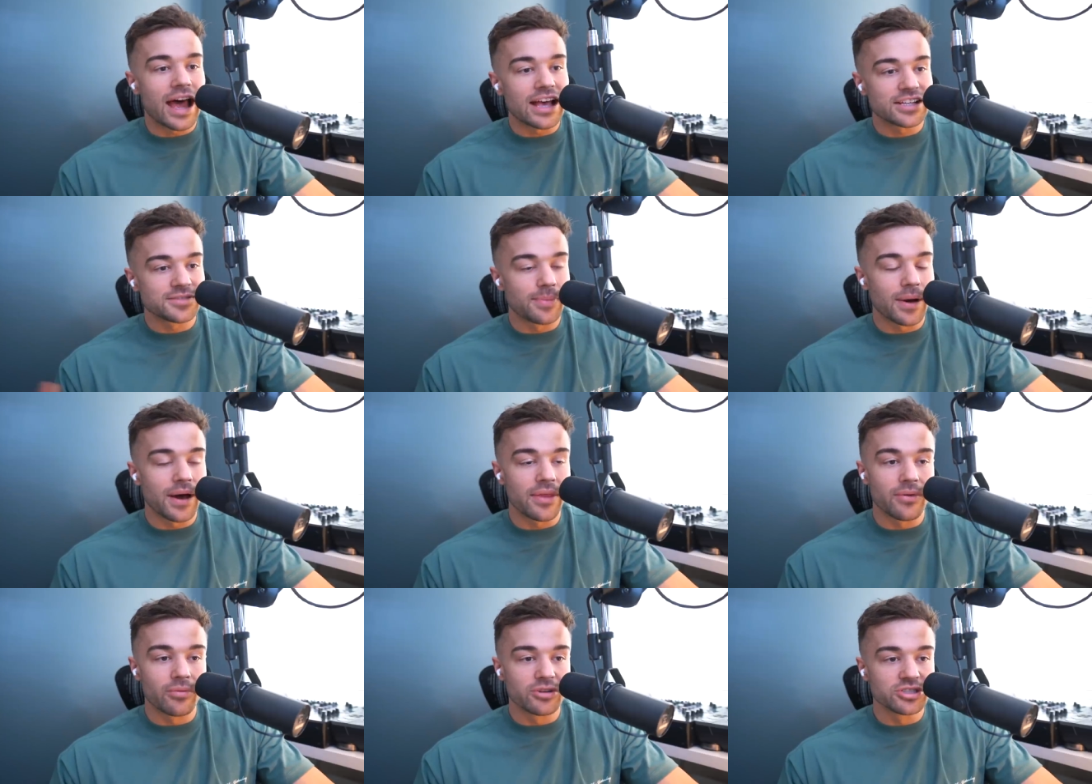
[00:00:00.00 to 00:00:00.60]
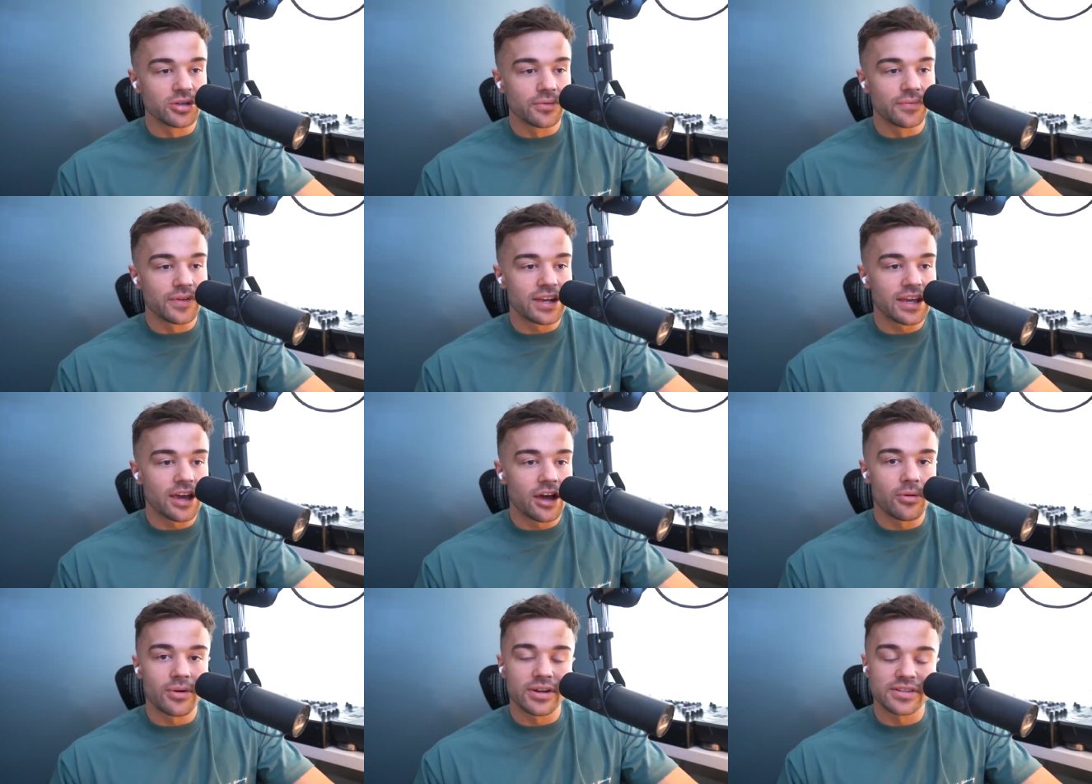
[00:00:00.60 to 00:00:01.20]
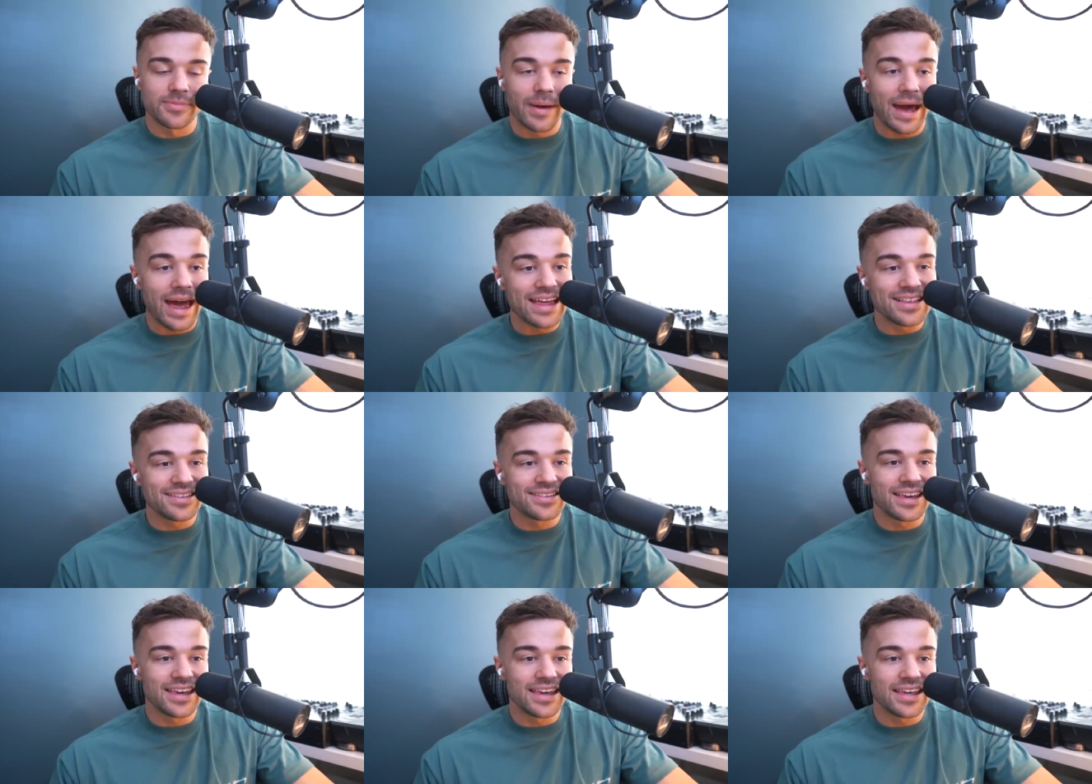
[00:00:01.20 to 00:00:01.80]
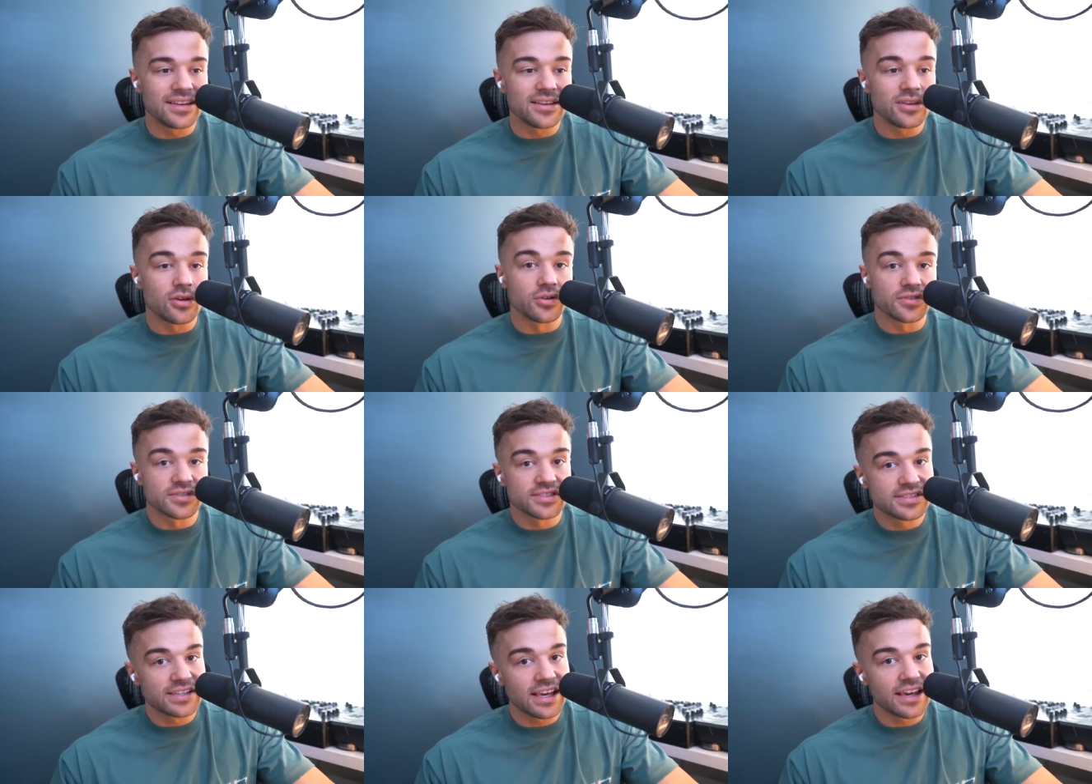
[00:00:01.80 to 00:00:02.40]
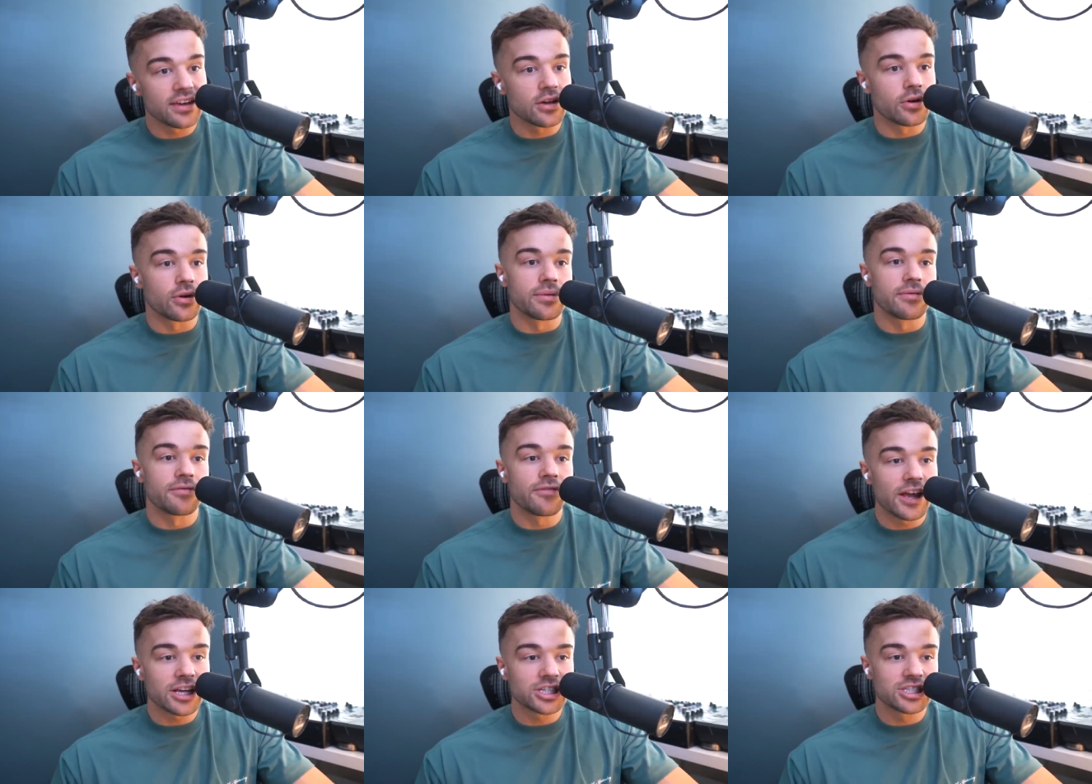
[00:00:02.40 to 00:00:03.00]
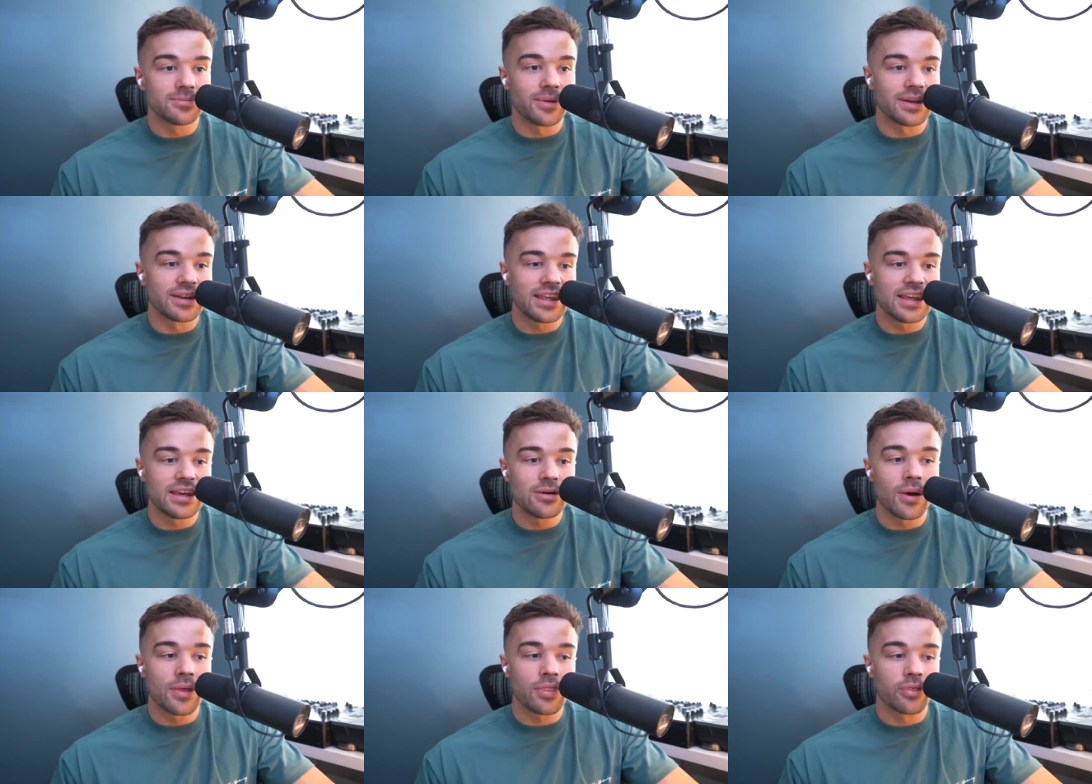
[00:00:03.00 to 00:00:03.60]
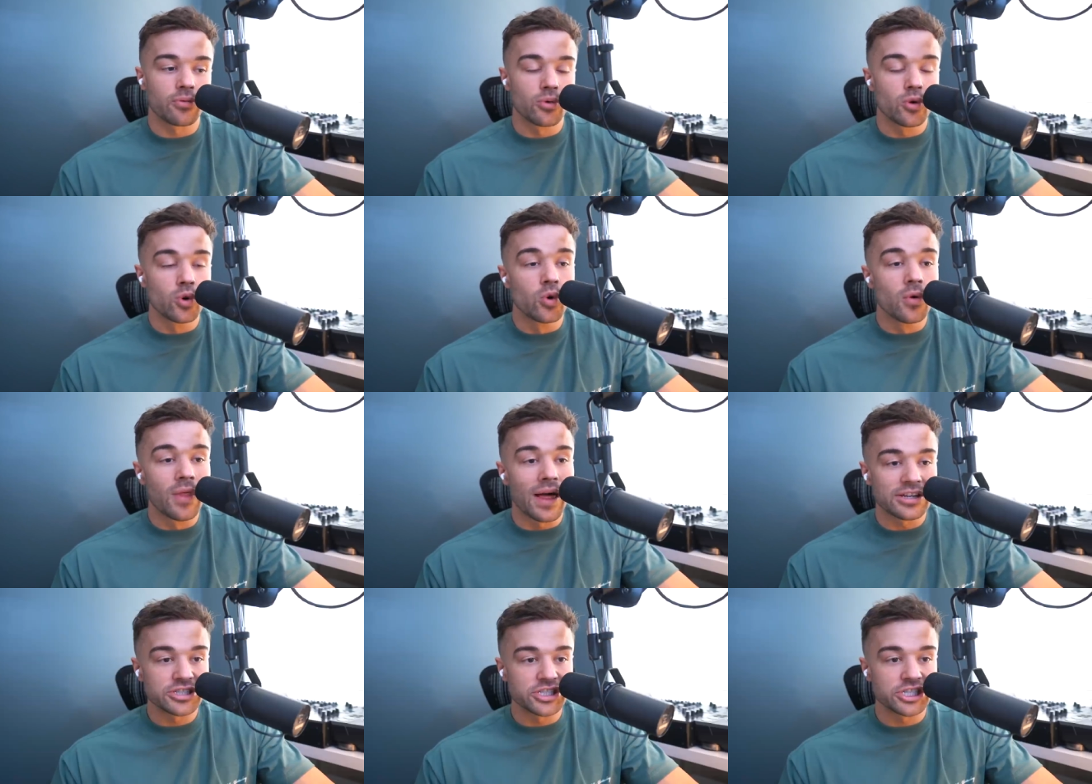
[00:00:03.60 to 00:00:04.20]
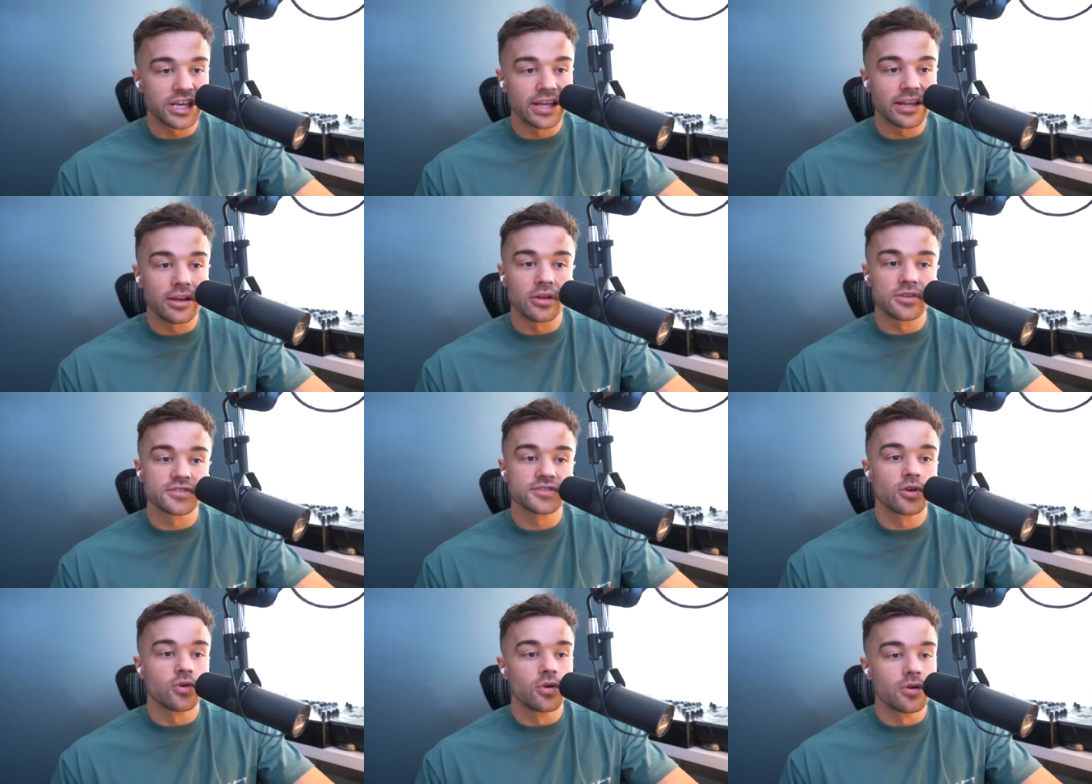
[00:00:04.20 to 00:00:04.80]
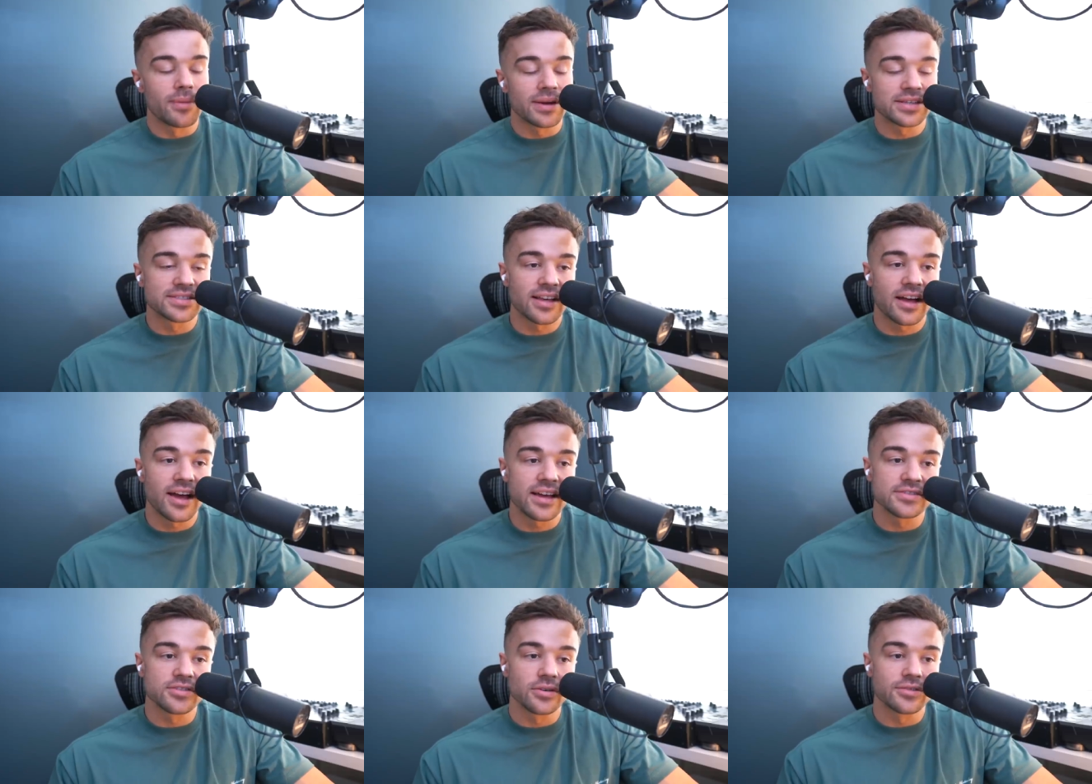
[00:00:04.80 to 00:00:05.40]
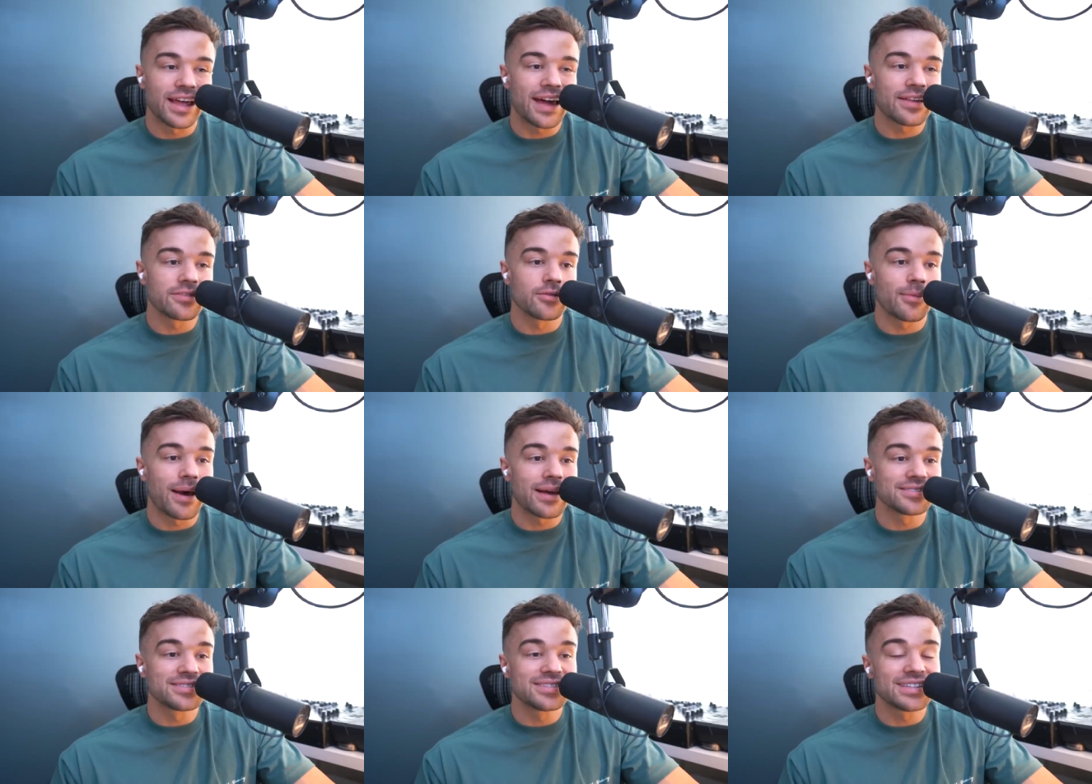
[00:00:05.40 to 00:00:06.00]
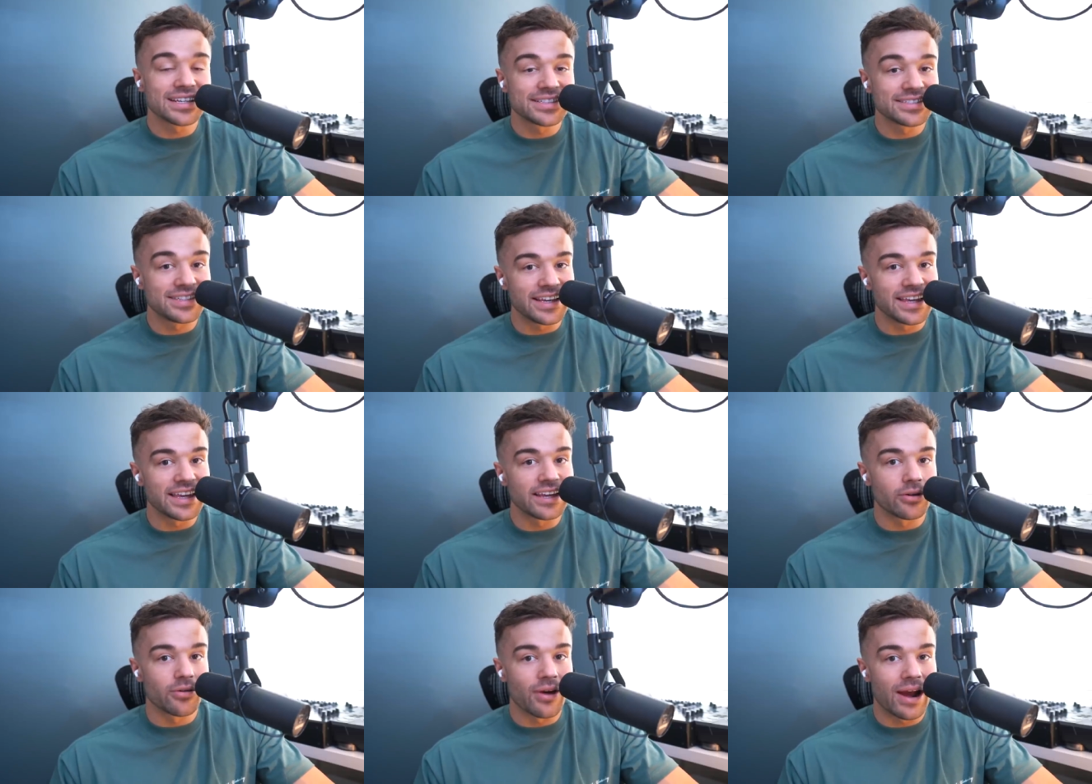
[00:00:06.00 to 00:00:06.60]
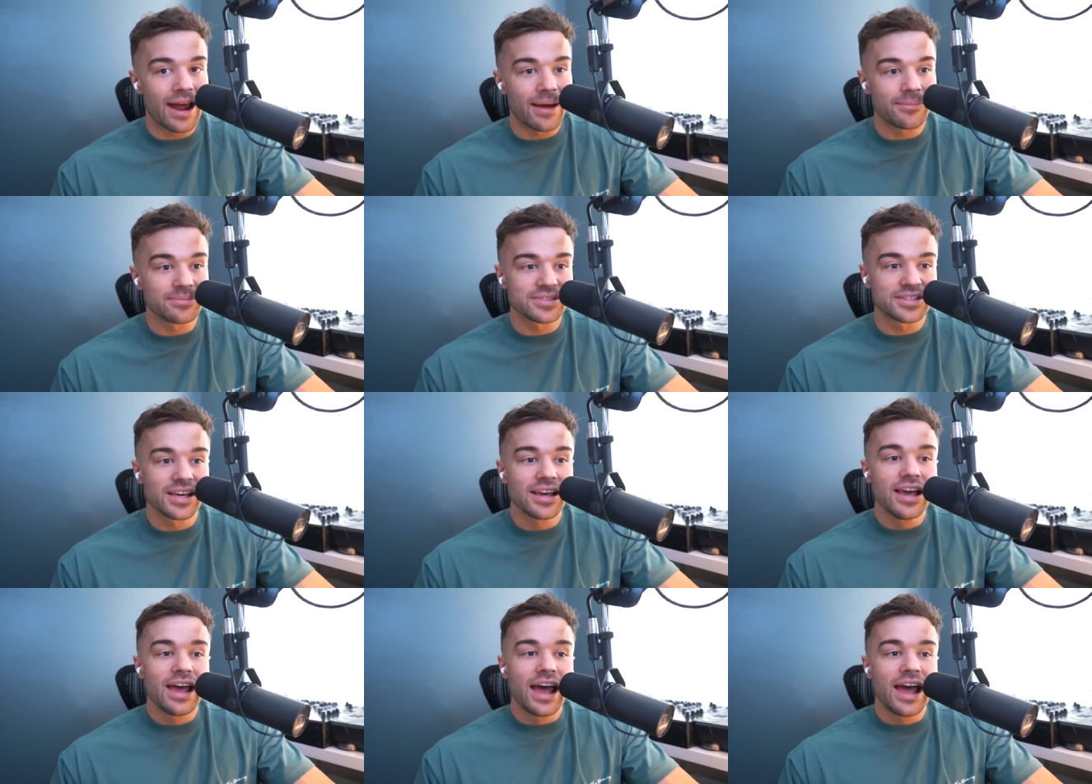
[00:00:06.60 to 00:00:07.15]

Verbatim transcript: as per the original video, when I was about 18, got sick, got an infection in my knee, went through all that shit, lost all of my size, got down to about 60 kilograms.